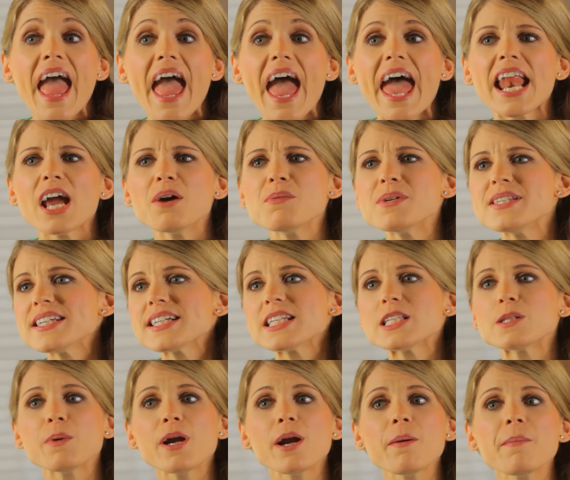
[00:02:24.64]
and I was
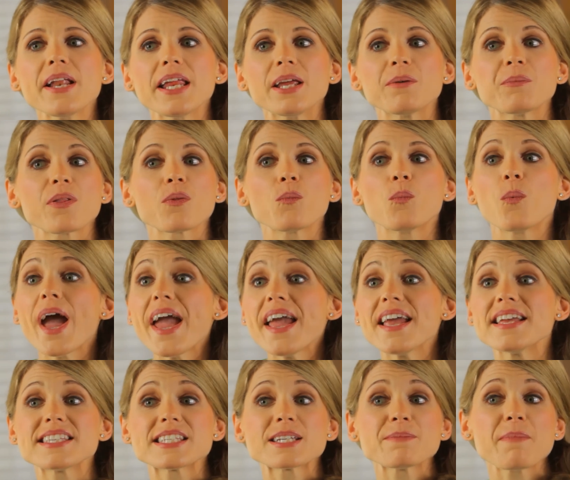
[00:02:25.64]
experimenting with
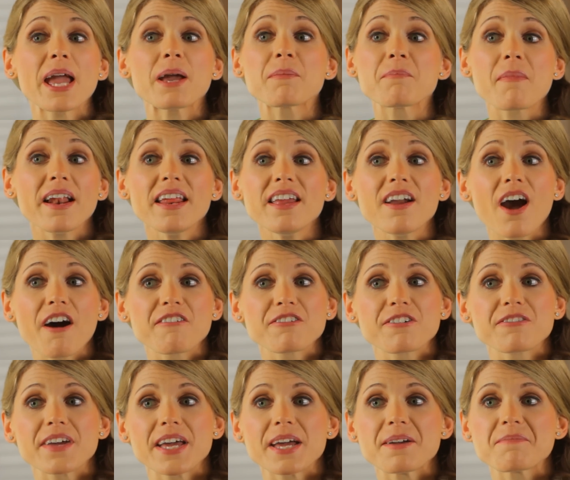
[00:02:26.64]
ways to make money off
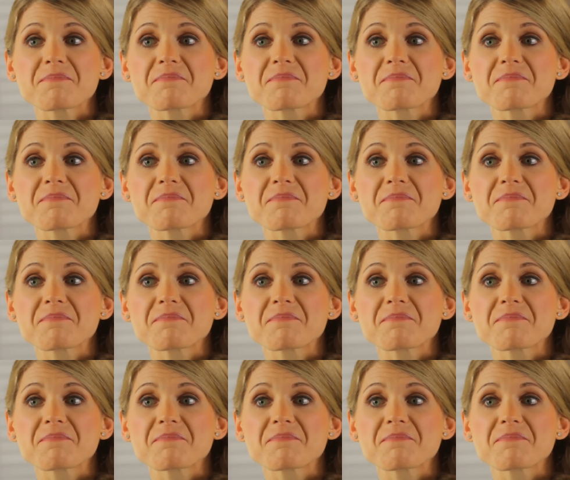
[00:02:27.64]
of it.